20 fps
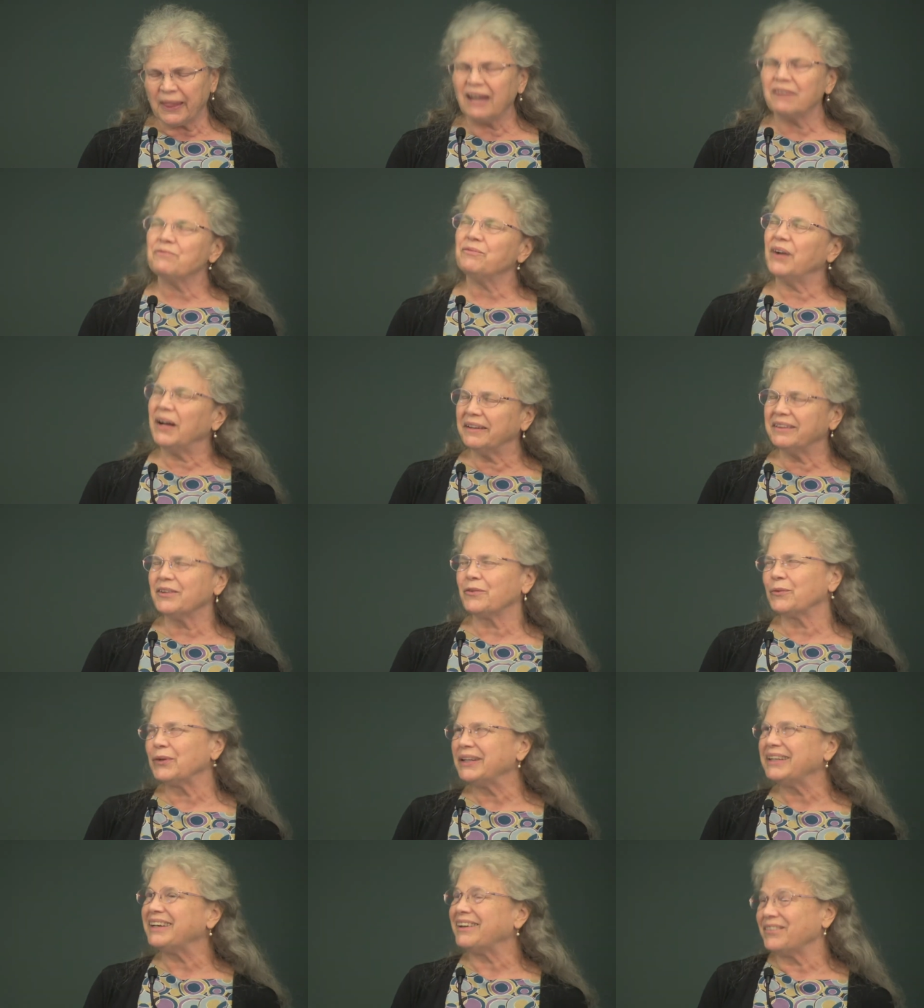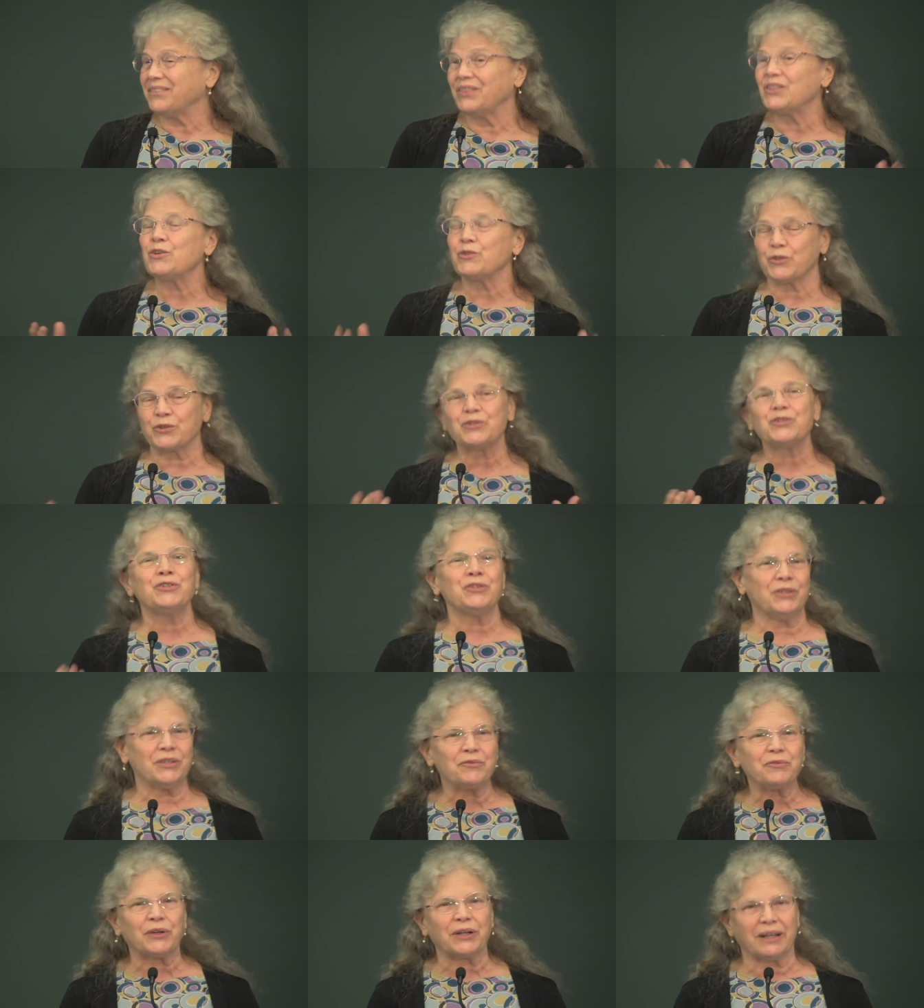I find that really those are
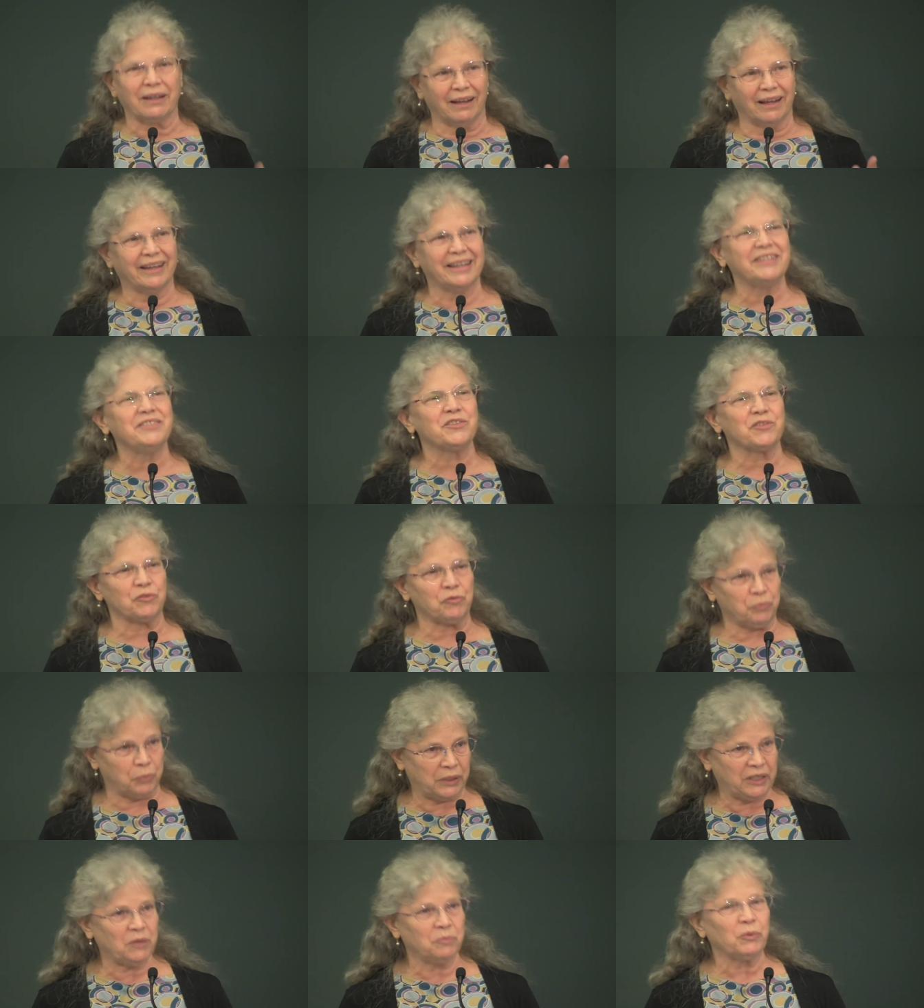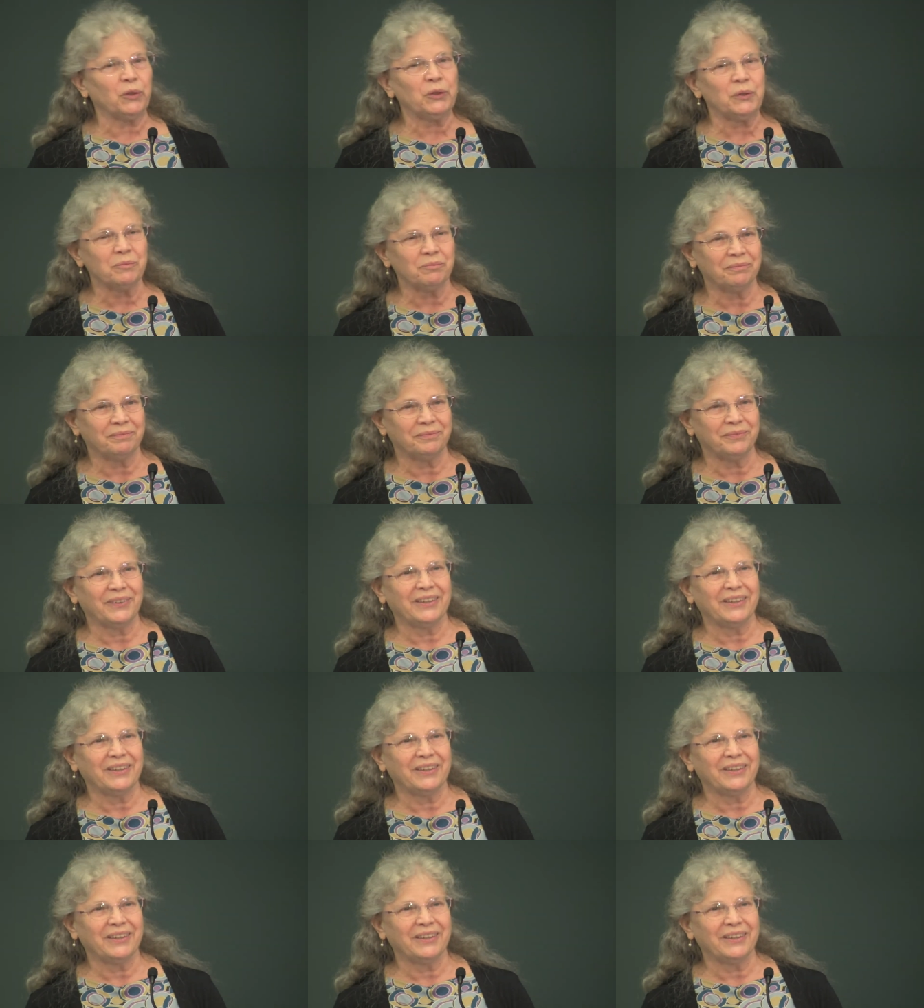two different kinds of people.